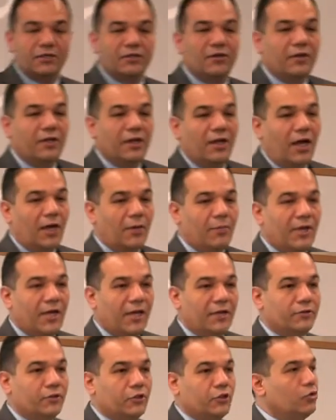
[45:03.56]
is a real IP
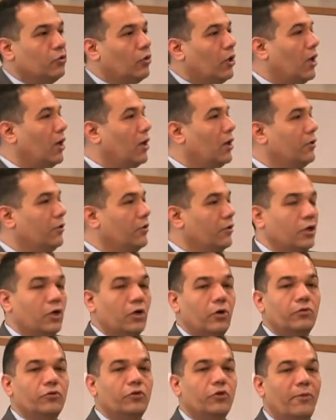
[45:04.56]
address. You are
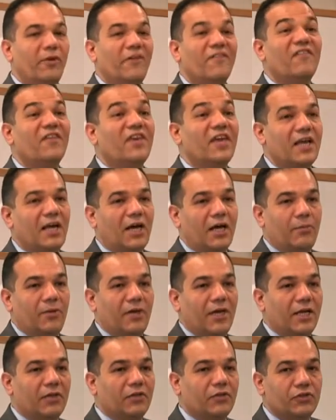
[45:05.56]
including me fake IP
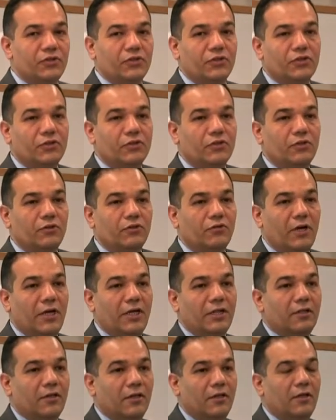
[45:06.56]
addresses,
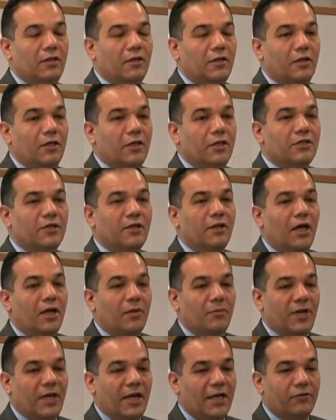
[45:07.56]
right? He's an
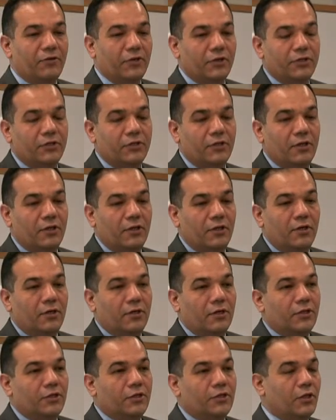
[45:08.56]
IP address.
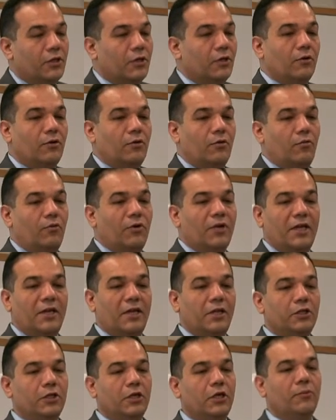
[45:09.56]
So when I
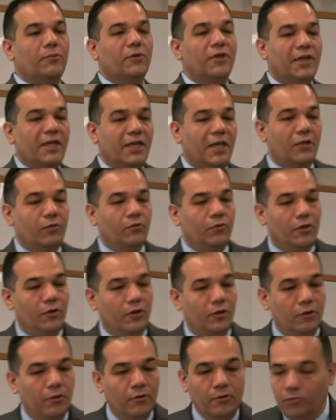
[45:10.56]
need to communicate with
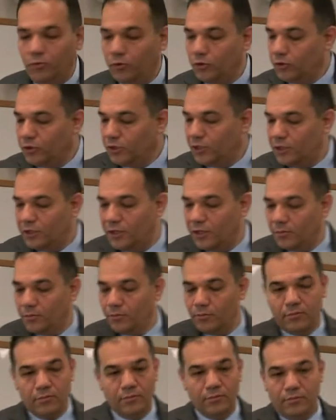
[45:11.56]
you, we don't need him.
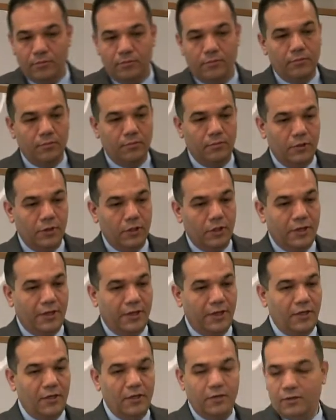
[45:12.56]

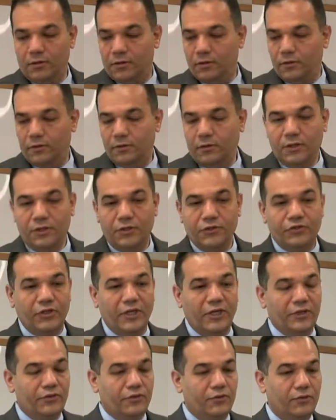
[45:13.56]
Okay? He
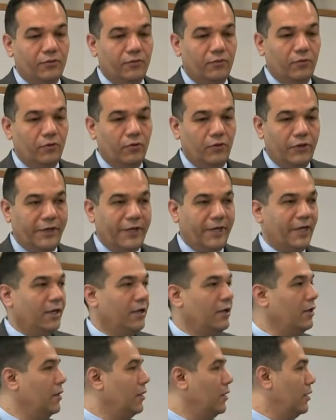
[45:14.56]
stays.
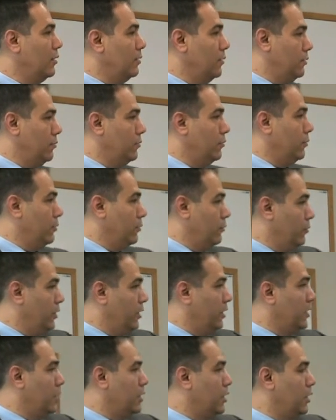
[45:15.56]
Okay? We
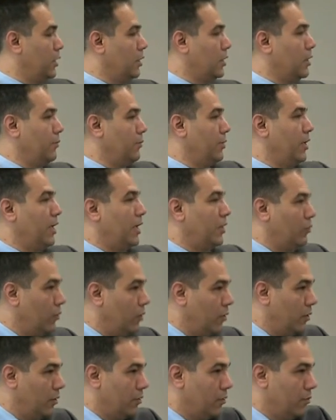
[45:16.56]
need to communicate
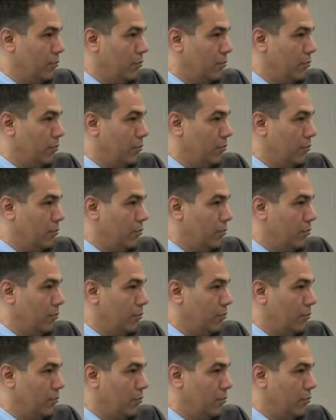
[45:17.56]
with